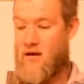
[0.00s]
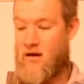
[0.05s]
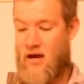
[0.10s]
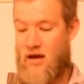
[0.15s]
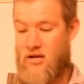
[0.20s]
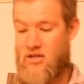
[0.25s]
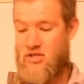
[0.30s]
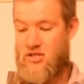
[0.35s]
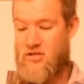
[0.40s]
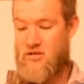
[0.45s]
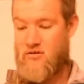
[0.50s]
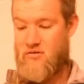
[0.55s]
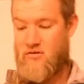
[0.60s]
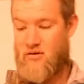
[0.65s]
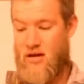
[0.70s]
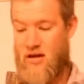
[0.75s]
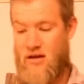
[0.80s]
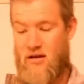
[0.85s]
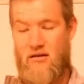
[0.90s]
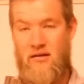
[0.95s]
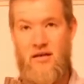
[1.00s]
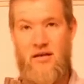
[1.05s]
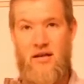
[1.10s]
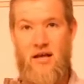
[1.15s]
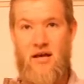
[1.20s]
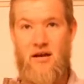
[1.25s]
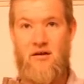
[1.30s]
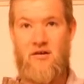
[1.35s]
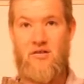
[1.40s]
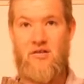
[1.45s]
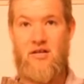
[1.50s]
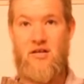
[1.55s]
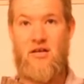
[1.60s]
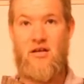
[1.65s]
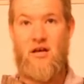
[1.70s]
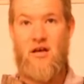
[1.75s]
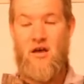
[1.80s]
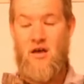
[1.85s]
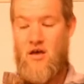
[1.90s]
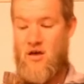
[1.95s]
I shoot an Elite
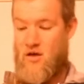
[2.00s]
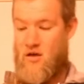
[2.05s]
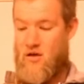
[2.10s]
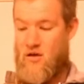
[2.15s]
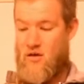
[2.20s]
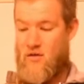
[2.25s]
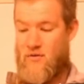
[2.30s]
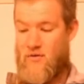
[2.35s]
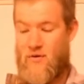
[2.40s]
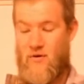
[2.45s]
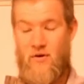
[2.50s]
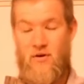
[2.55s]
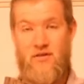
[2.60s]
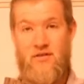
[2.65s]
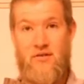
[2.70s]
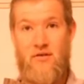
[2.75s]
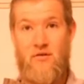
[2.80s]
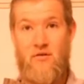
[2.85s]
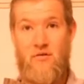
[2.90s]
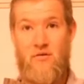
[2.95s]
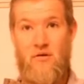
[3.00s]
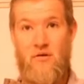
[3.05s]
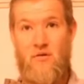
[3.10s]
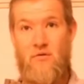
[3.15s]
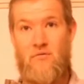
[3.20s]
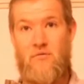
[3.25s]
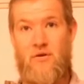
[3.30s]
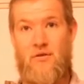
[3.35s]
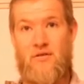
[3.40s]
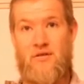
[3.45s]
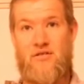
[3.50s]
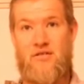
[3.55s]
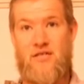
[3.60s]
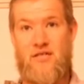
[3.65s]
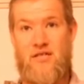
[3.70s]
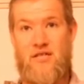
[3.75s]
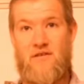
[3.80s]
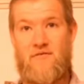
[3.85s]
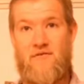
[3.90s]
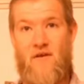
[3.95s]
Energy 32 with a
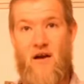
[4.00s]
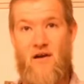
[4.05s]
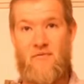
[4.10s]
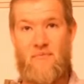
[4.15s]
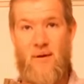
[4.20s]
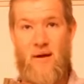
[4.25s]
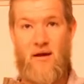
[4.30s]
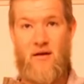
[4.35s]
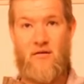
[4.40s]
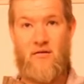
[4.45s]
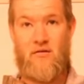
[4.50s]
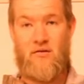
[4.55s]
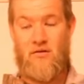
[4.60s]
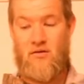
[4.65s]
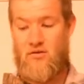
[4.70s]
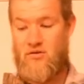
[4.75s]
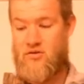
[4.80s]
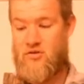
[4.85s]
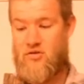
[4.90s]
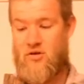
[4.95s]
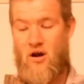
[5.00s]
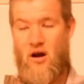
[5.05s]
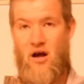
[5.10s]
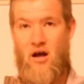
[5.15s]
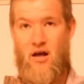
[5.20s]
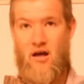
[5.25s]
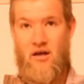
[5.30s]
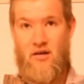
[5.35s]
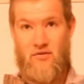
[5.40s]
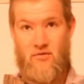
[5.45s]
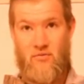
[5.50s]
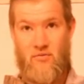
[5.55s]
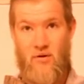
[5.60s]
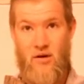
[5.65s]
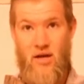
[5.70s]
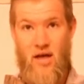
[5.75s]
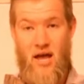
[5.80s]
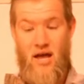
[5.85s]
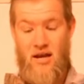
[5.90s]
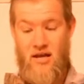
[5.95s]
65-pound draw at
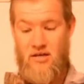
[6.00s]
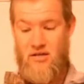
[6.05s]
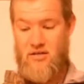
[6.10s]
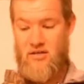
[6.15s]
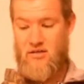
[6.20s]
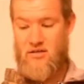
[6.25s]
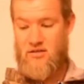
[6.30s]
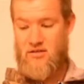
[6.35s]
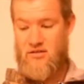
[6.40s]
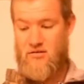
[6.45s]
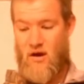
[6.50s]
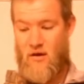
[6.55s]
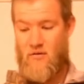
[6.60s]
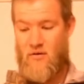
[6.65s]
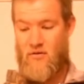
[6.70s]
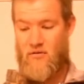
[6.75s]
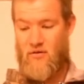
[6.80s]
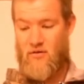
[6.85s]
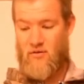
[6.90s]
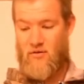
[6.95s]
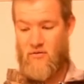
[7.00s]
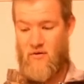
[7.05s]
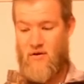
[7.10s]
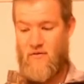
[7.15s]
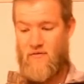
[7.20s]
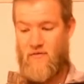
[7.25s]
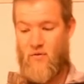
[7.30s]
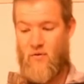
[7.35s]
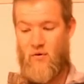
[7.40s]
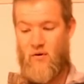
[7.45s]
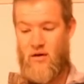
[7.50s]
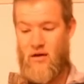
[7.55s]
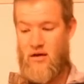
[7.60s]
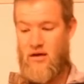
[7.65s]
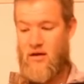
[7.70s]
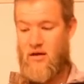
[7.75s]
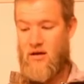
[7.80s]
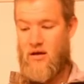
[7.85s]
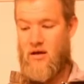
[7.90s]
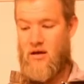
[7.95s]
28 inches, so I went with the
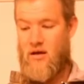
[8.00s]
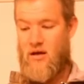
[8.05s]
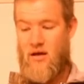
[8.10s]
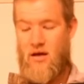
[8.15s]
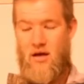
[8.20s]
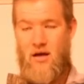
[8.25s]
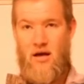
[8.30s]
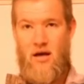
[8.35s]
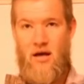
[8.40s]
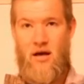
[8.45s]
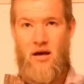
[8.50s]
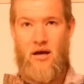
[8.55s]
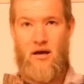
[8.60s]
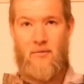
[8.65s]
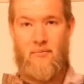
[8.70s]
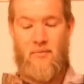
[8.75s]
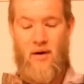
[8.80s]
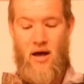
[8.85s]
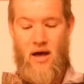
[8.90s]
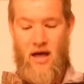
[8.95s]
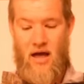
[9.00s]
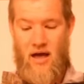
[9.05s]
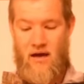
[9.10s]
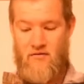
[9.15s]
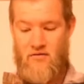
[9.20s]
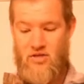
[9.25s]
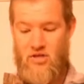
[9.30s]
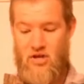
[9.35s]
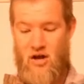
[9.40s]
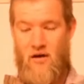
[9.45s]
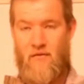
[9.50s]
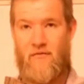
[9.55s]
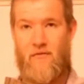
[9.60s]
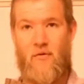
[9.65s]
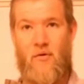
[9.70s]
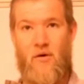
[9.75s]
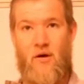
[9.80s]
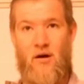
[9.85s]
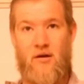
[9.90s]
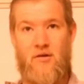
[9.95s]
340. I have shot
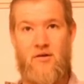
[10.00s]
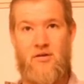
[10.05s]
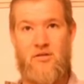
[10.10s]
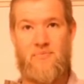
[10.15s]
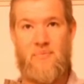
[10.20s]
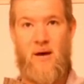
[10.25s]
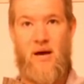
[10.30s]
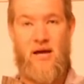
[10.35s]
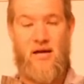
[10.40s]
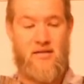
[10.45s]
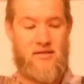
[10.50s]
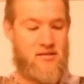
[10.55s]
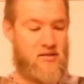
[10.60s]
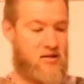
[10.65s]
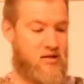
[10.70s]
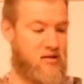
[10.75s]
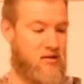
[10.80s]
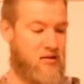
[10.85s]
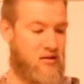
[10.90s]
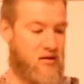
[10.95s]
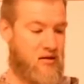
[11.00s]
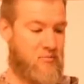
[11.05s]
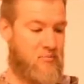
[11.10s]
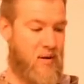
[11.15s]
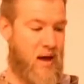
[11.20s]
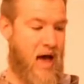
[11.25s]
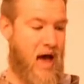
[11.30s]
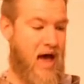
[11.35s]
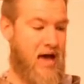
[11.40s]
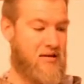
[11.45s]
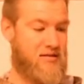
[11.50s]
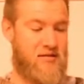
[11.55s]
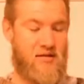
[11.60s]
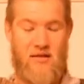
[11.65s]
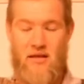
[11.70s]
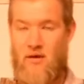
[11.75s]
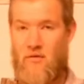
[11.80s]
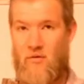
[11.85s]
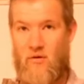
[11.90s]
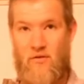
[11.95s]
400 spines in the past,
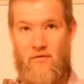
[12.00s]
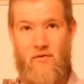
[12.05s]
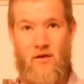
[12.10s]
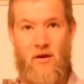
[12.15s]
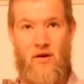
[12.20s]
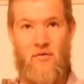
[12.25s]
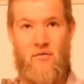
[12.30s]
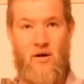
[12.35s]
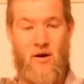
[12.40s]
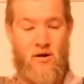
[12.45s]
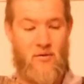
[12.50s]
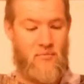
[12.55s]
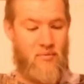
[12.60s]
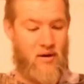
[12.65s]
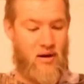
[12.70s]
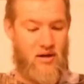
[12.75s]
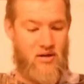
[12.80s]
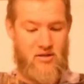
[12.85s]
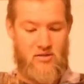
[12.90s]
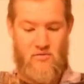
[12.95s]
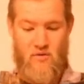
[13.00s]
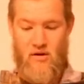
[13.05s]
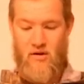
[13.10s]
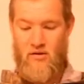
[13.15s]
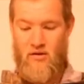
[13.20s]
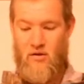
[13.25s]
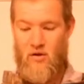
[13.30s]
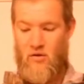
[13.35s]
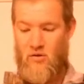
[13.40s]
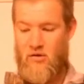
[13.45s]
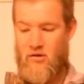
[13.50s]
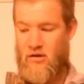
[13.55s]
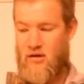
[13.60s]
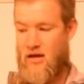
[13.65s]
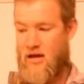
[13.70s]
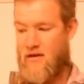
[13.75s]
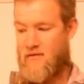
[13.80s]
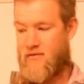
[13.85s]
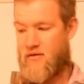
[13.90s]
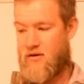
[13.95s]
and they worked very well, but I just want to go a little
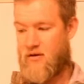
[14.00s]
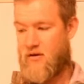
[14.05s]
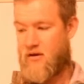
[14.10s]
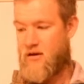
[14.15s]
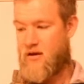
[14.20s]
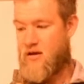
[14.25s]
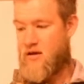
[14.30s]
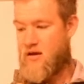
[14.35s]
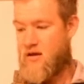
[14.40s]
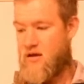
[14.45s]
heavier.